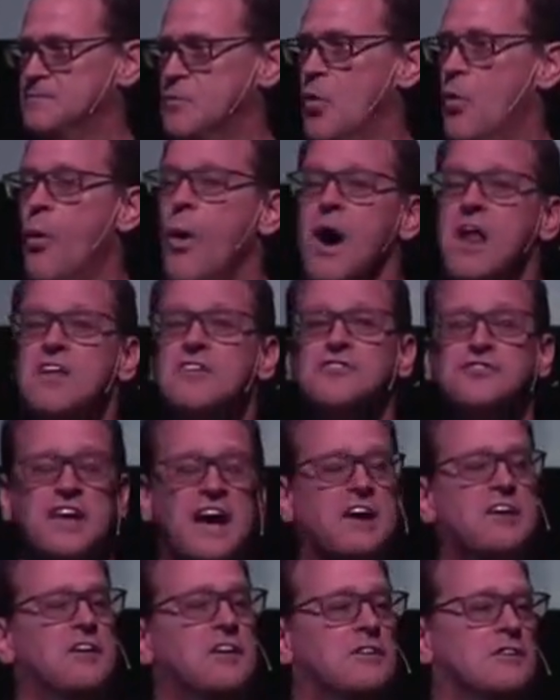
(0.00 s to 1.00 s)
What is
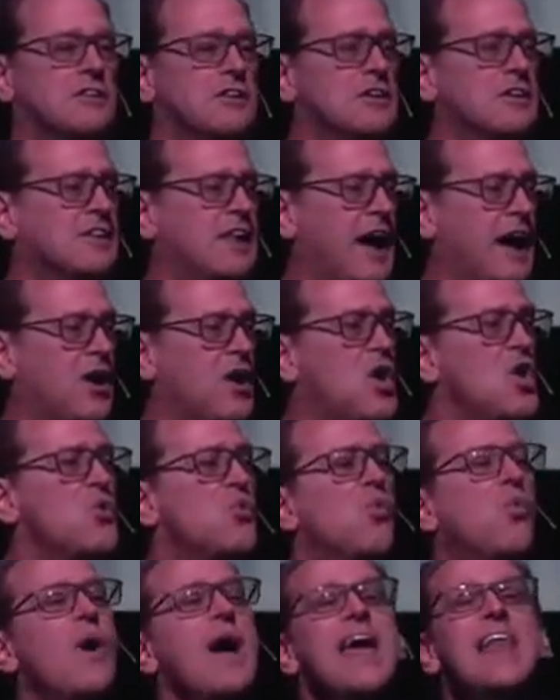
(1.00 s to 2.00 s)
that going to look like?
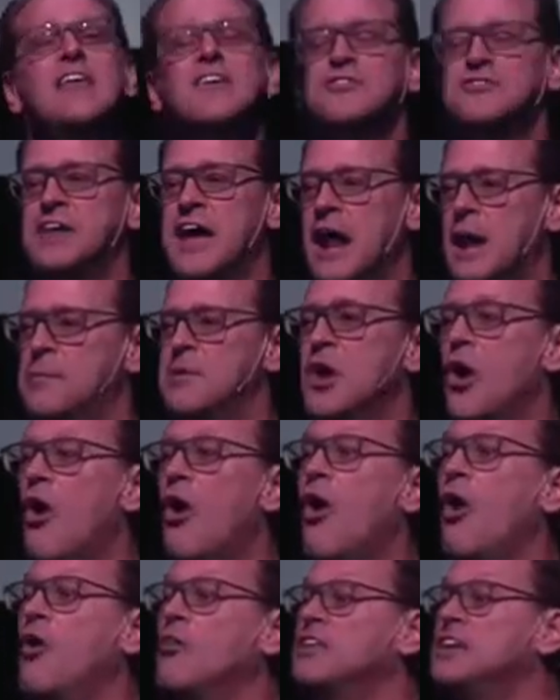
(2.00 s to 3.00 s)
When is that? I mean,
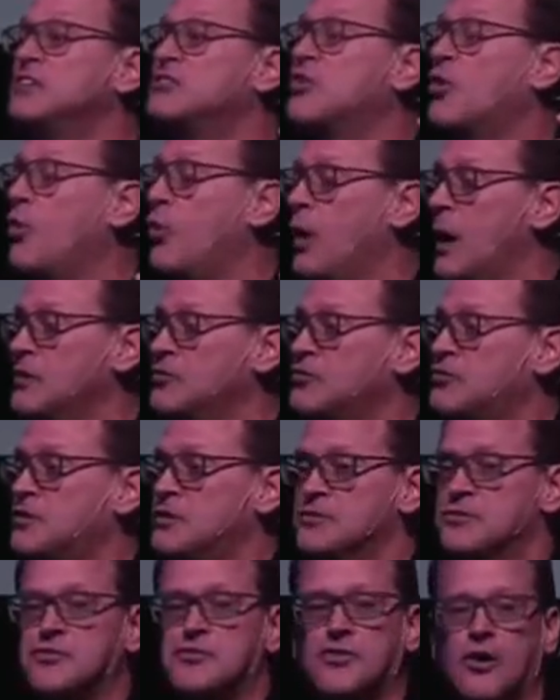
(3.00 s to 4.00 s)
all these
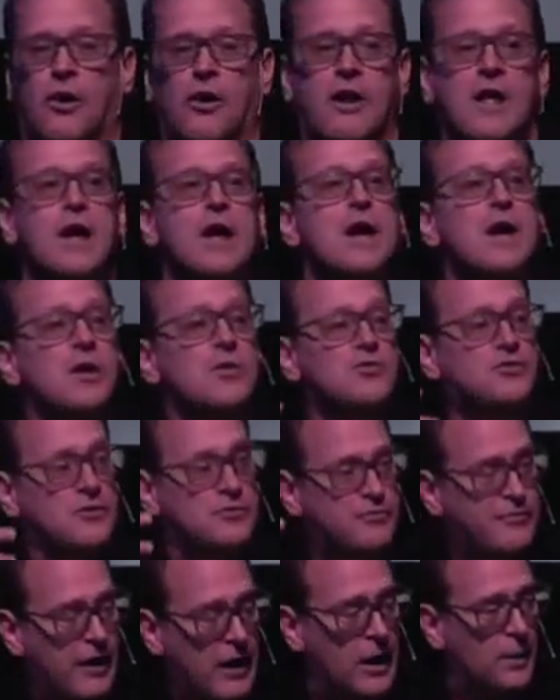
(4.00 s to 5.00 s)
questions start
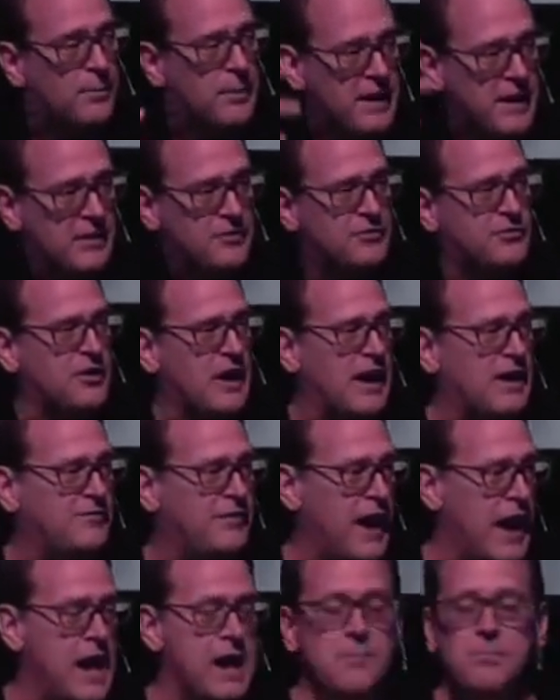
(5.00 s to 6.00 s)
developing inside of
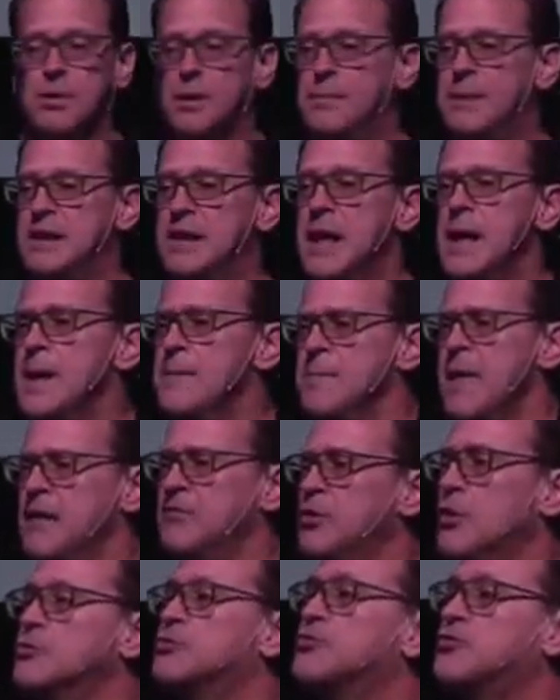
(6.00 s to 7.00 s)
Abram.
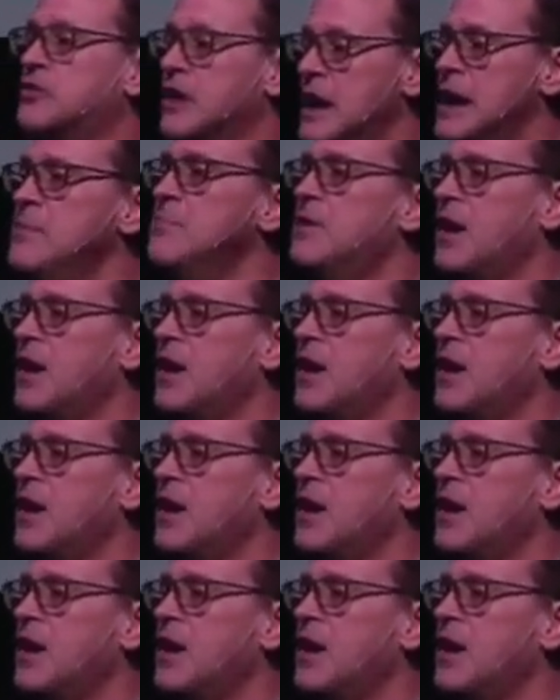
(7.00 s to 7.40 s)
And those same